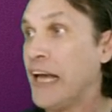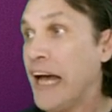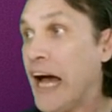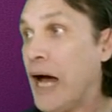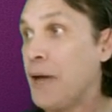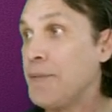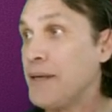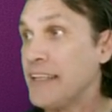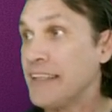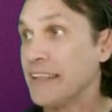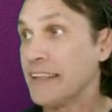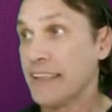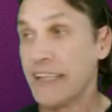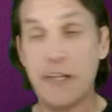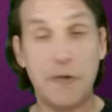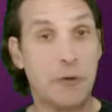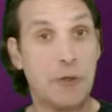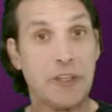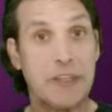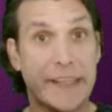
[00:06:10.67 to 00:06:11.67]
I mean,
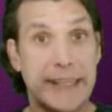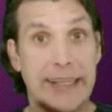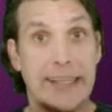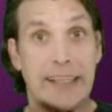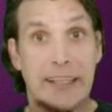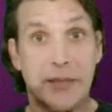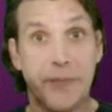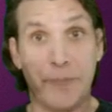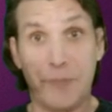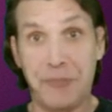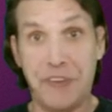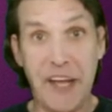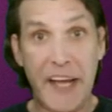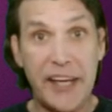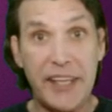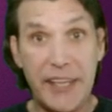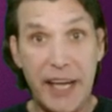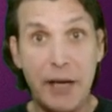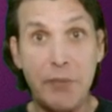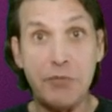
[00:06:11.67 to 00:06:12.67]
literally,
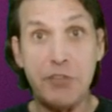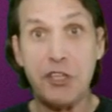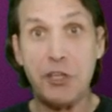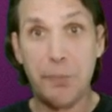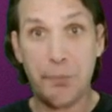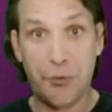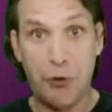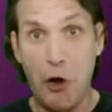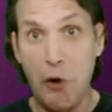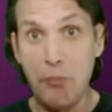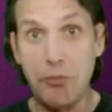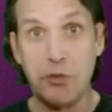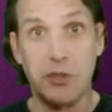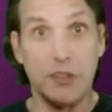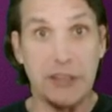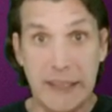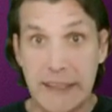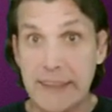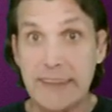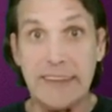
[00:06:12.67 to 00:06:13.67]
they named it
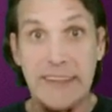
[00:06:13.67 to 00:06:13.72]
appropriately.